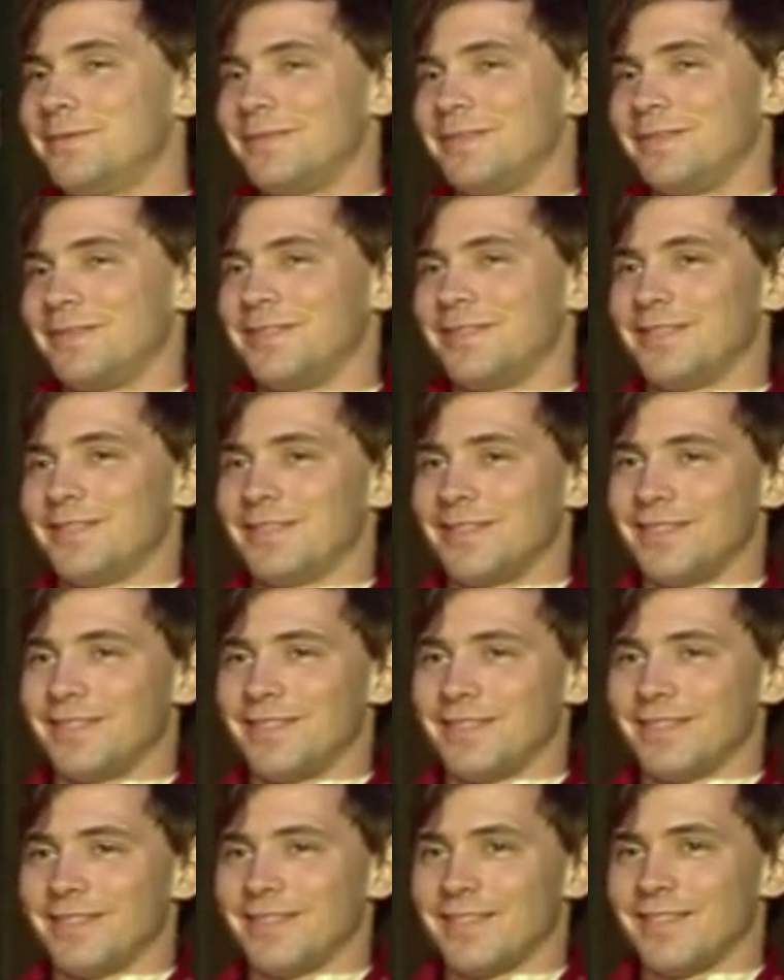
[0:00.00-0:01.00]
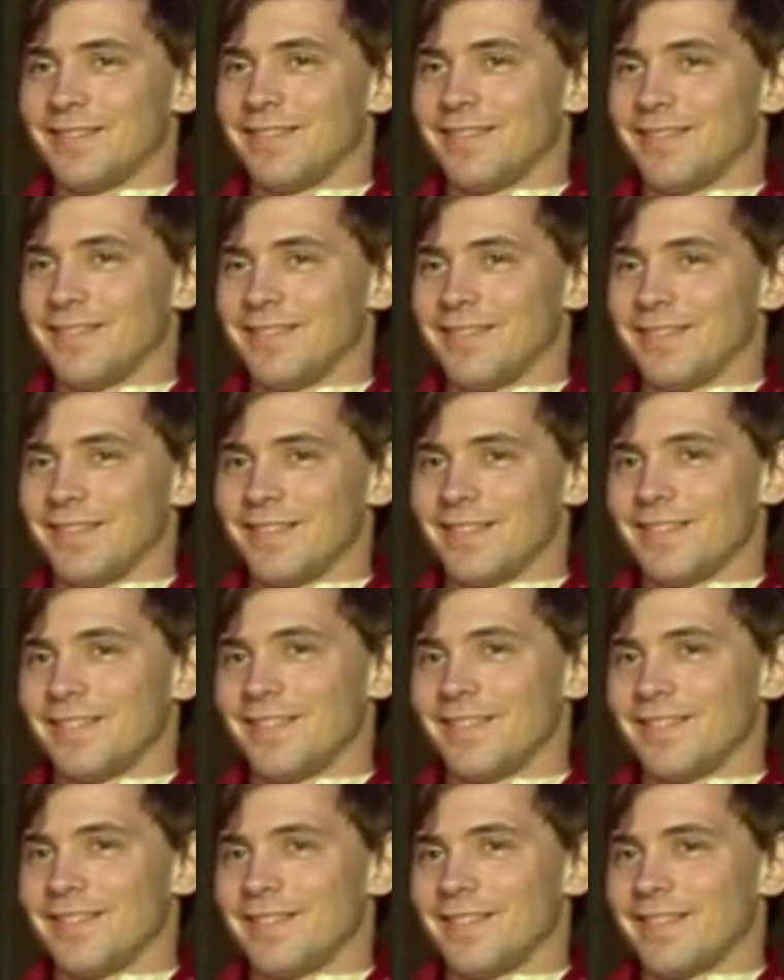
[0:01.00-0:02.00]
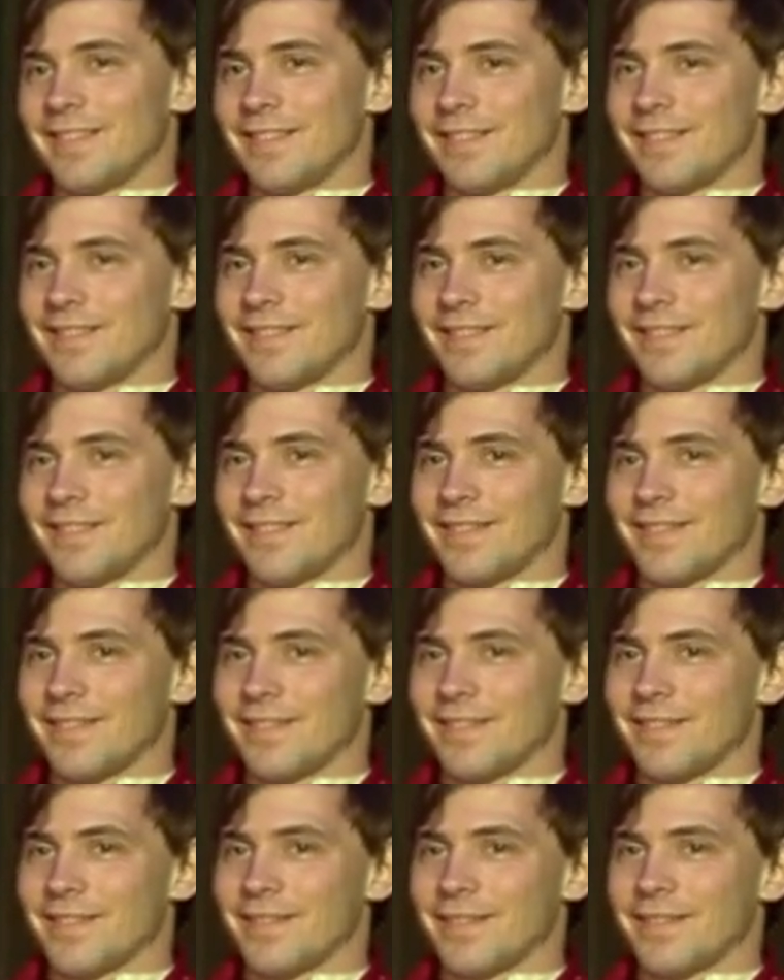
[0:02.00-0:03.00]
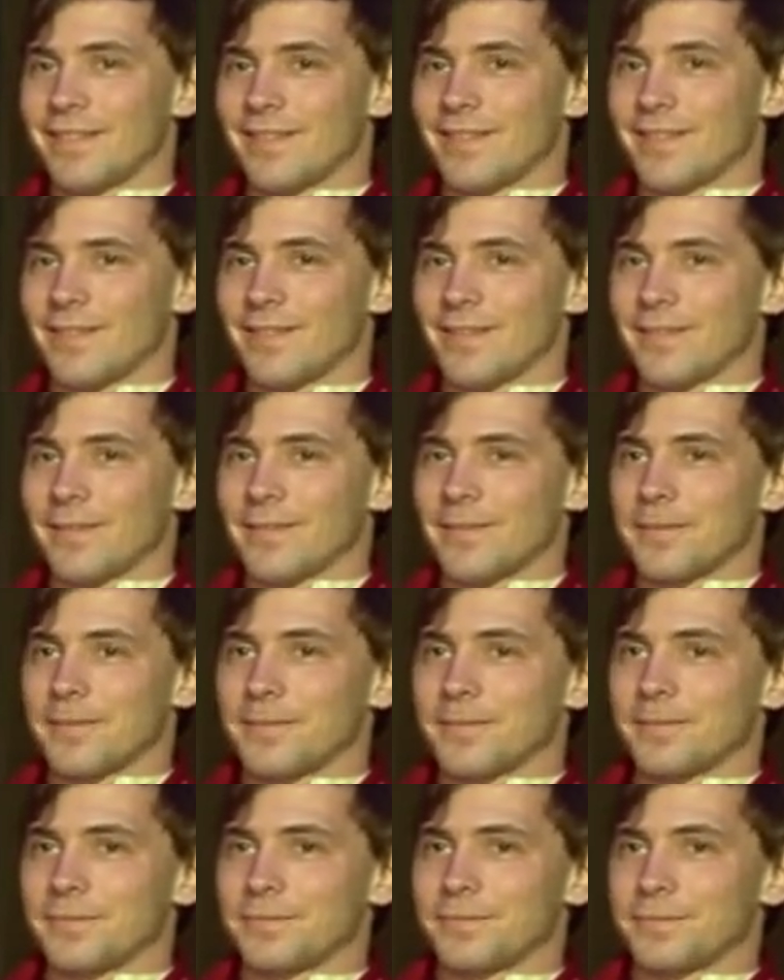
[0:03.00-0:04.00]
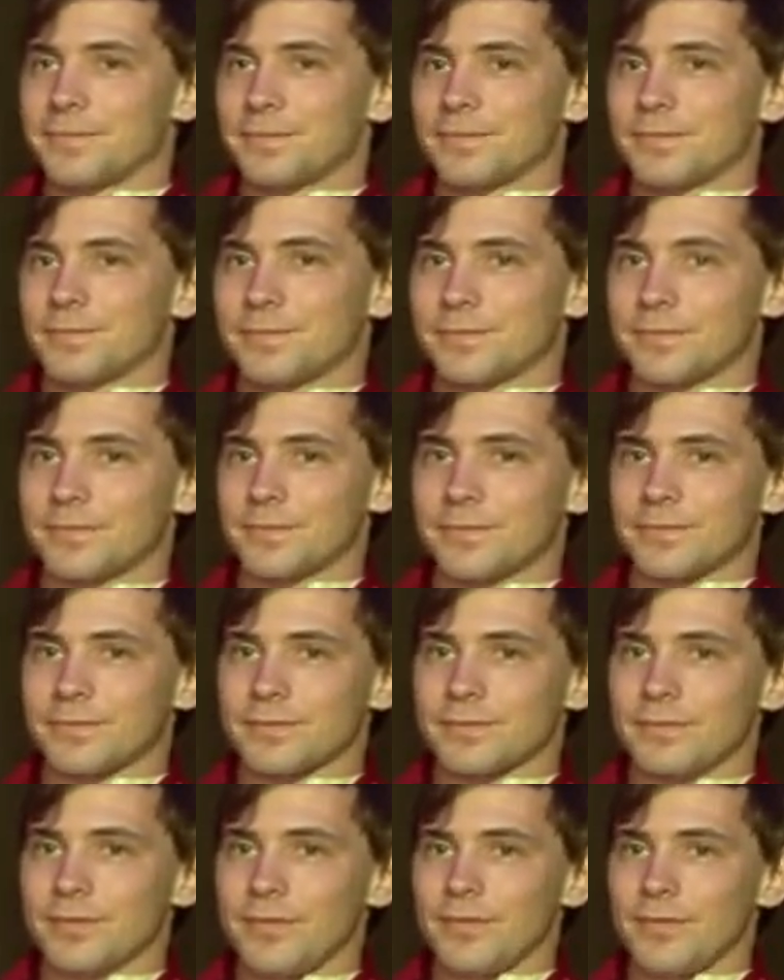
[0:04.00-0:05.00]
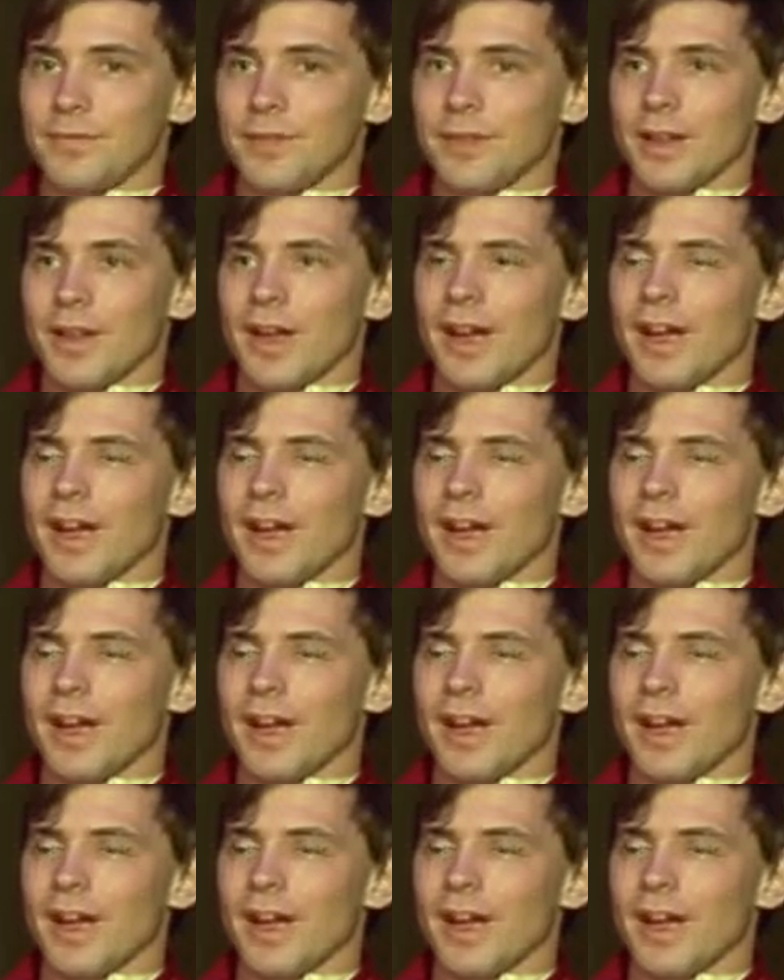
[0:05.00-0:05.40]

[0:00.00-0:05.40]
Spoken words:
(silent)